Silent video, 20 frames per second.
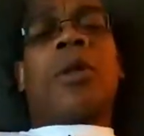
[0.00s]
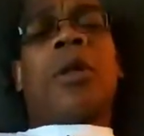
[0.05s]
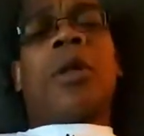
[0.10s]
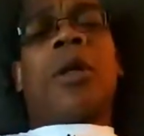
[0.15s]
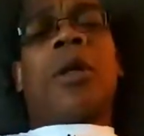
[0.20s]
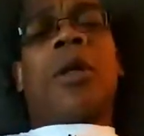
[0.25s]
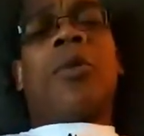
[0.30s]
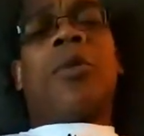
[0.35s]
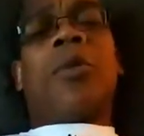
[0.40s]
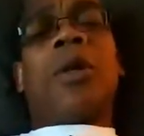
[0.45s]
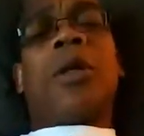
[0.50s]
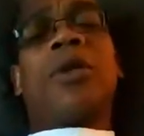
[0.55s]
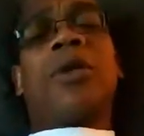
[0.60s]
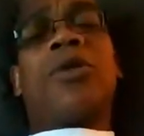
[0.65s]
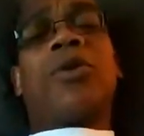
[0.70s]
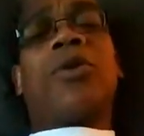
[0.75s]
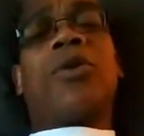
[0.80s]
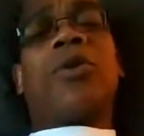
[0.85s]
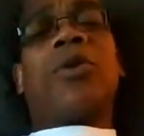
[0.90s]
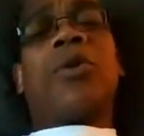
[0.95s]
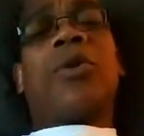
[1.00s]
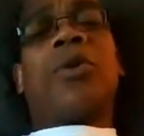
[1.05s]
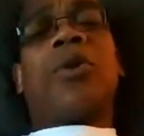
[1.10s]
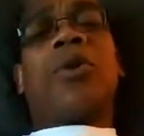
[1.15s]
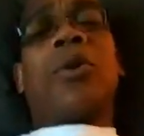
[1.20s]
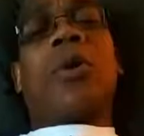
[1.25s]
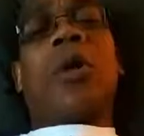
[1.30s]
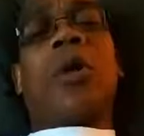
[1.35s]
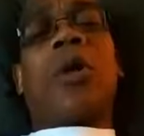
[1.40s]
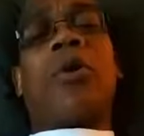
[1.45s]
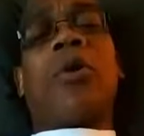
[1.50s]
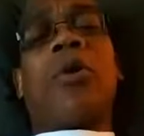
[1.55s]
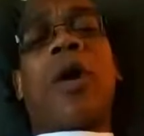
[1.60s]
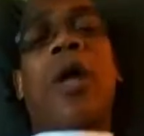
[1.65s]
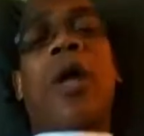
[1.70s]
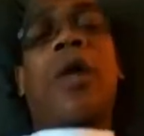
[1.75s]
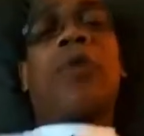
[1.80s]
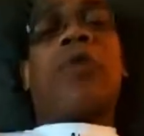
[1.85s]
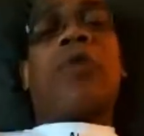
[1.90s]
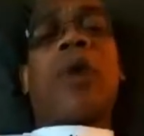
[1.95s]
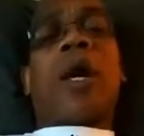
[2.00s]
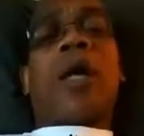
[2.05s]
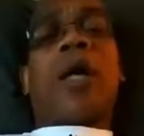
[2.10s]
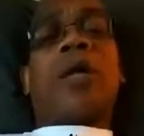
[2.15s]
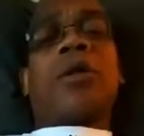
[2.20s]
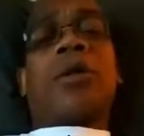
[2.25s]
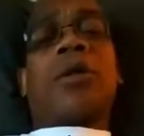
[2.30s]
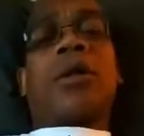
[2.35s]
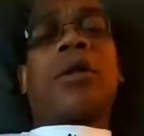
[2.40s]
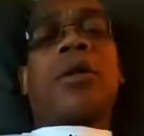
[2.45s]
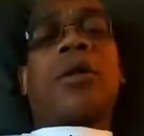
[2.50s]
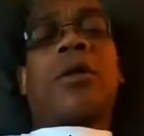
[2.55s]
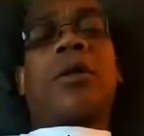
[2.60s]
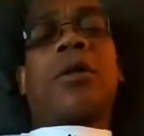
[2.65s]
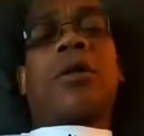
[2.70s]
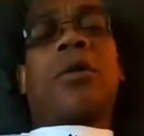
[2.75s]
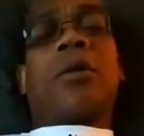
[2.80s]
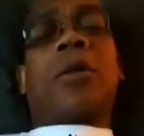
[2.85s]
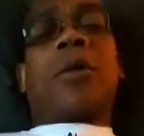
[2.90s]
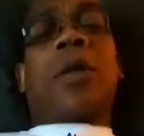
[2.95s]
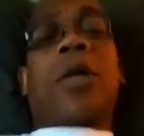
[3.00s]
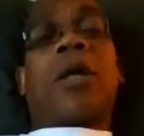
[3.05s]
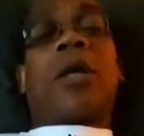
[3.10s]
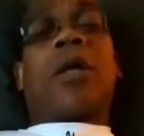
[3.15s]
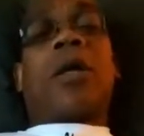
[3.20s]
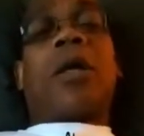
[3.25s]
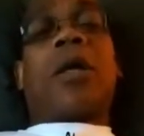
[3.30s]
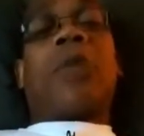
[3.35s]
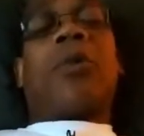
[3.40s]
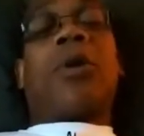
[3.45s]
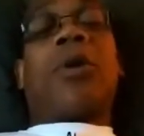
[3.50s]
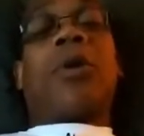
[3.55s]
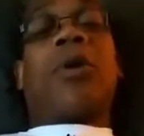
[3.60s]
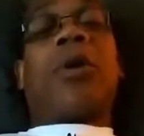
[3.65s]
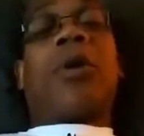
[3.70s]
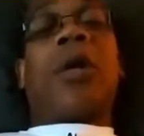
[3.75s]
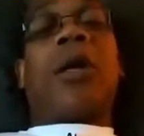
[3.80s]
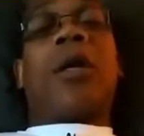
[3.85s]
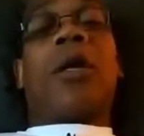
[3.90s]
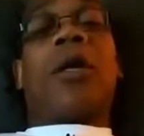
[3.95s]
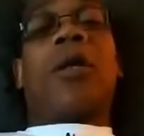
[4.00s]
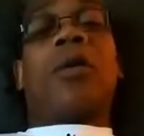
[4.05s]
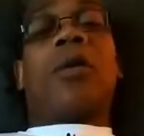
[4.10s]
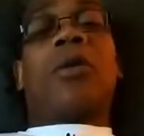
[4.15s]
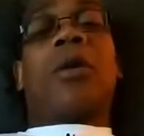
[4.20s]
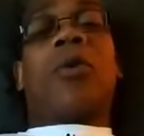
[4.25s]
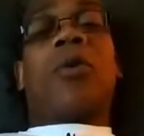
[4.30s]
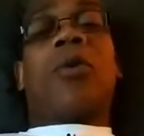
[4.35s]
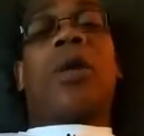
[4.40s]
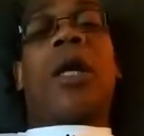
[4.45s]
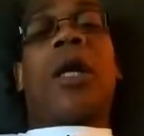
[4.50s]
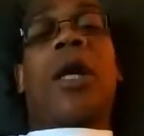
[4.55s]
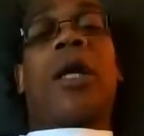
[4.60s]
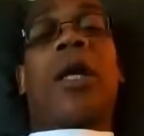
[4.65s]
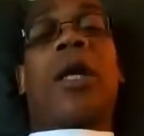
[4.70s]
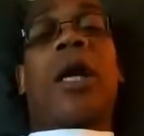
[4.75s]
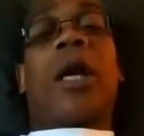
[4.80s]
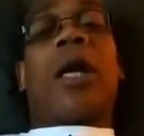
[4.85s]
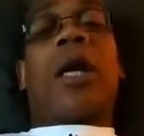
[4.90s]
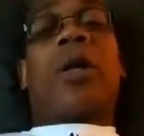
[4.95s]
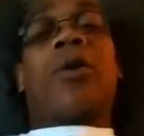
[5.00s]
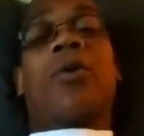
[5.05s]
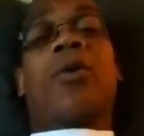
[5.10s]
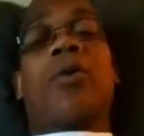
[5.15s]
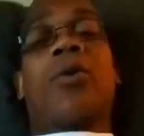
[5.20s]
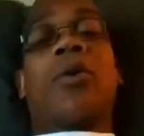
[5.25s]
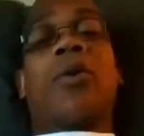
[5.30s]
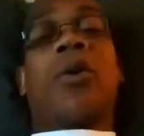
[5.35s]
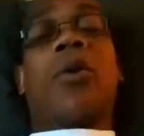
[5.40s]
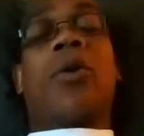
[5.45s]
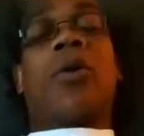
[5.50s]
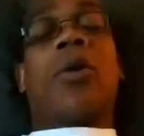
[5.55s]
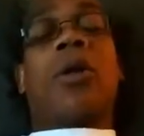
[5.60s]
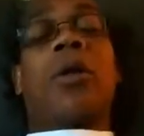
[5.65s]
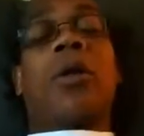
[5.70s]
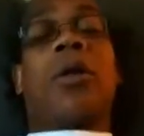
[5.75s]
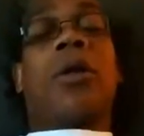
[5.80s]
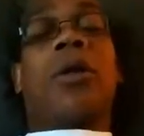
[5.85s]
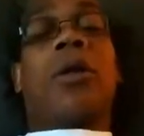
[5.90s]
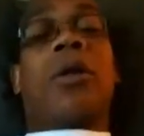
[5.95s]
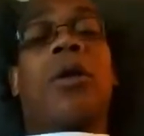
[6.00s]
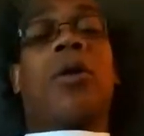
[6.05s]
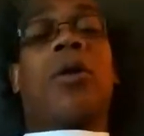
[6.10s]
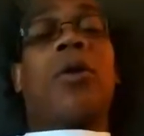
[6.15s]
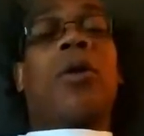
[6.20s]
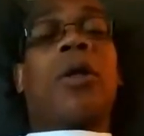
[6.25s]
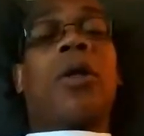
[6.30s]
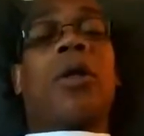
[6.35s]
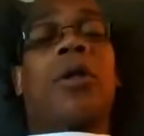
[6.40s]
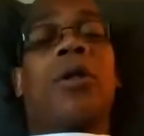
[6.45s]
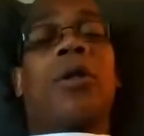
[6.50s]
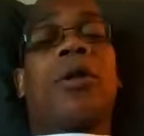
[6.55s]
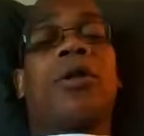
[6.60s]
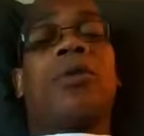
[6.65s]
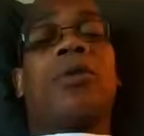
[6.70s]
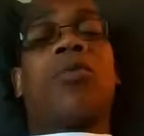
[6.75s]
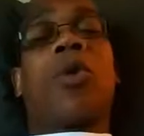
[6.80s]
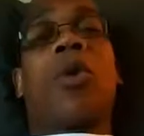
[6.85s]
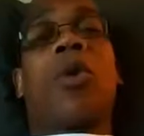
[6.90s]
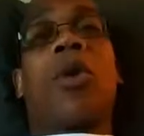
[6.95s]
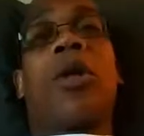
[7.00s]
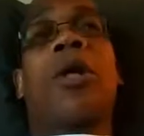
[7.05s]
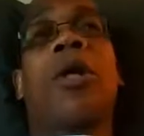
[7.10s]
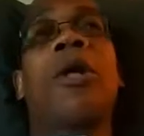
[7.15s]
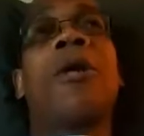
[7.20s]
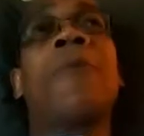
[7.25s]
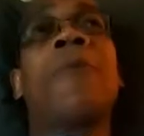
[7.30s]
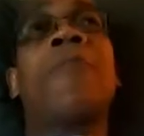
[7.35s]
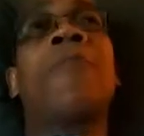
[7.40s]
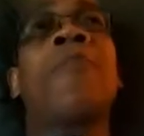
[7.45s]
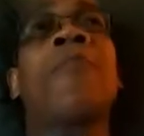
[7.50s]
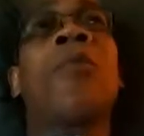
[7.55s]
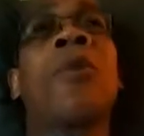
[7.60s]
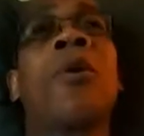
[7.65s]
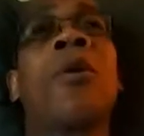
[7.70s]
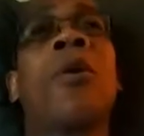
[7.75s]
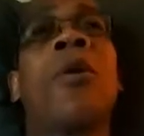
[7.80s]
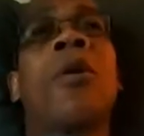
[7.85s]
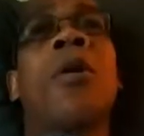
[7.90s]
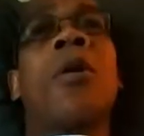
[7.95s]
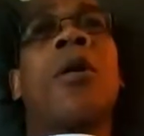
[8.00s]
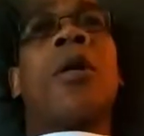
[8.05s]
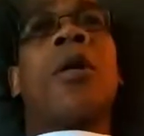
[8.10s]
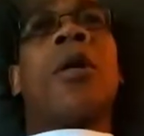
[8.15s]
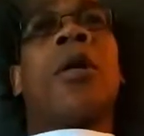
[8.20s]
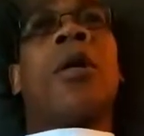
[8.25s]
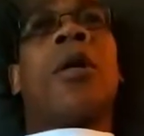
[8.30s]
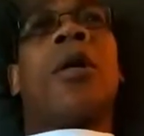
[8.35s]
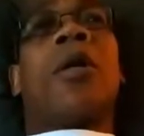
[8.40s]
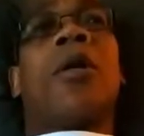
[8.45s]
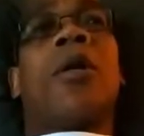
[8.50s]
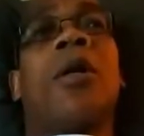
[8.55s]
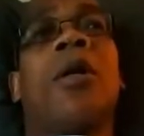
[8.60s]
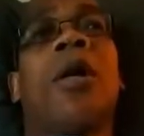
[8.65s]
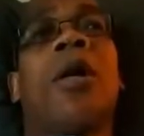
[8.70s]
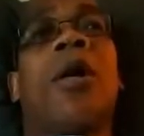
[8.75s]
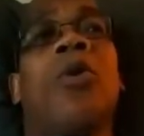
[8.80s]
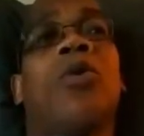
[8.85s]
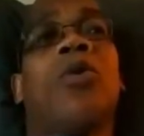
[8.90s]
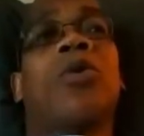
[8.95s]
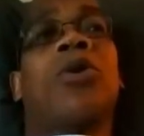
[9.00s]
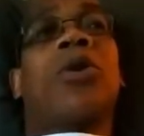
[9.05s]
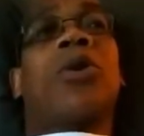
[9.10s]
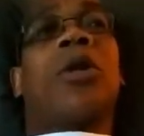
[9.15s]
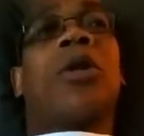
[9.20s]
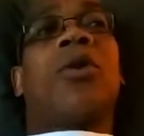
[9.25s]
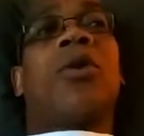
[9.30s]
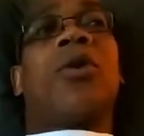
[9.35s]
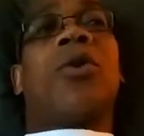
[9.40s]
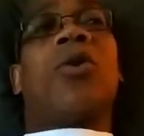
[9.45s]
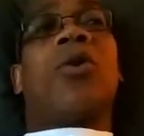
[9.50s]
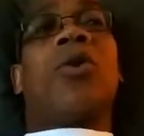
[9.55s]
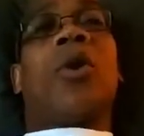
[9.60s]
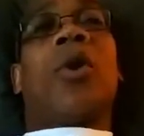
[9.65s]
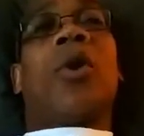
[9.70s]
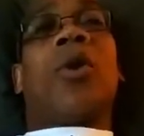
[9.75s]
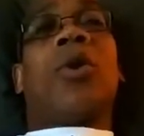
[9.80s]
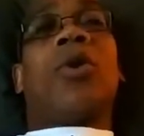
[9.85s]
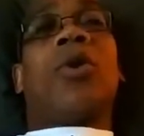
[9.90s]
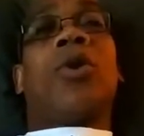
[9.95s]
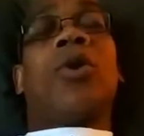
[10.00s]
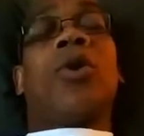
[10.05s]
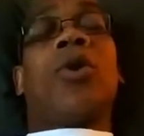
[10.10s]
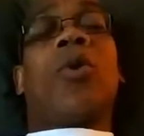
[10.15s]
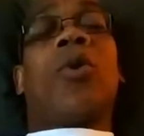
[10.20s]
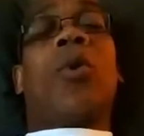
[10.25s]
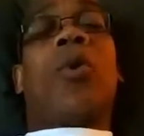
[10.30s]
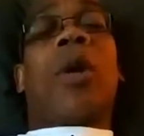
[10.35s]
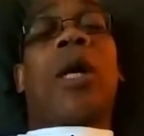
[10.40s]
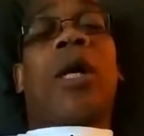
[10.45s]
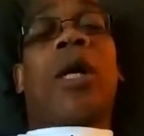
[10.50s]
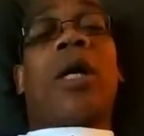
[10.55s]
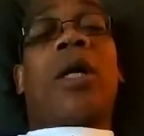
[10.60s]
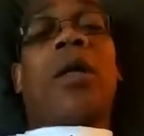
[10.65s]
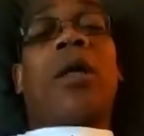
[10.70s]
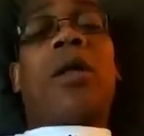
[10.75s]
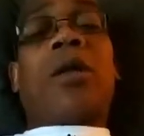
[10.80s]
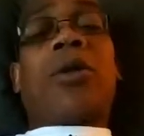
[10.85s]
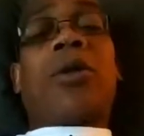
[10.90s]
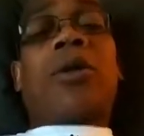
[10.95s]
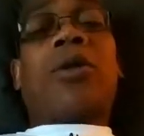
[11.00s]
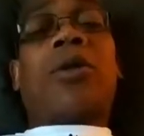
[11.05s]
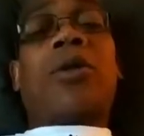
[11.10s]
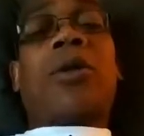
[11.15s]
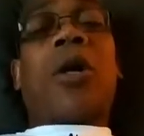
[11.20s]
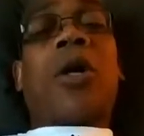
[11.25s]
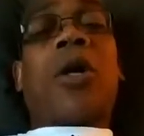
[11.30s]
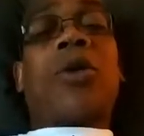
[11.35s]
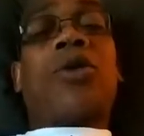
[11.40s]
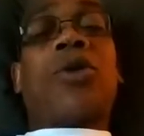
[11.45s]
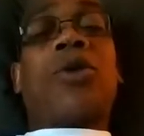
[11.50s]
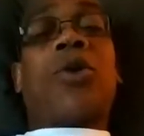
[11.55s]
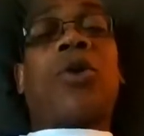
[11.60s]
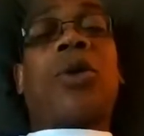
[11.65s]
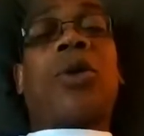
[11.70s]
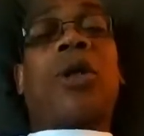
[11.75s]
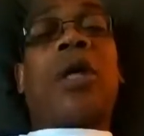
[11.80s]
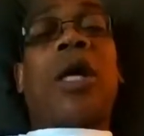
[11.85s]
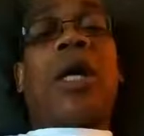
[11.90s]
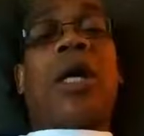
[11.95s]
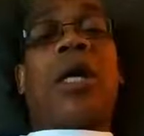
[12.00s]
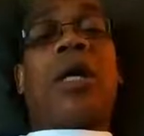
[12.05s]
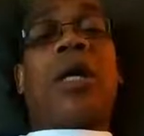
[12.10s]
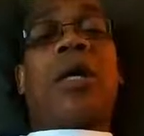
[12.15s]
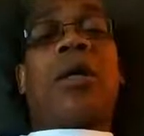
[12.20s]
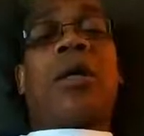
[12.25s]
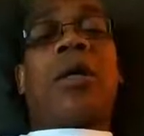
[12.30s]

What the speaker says: I bid you a grand rising. Got a couple of things that we got to handle early this morning, and then I will send you on your way to start your day.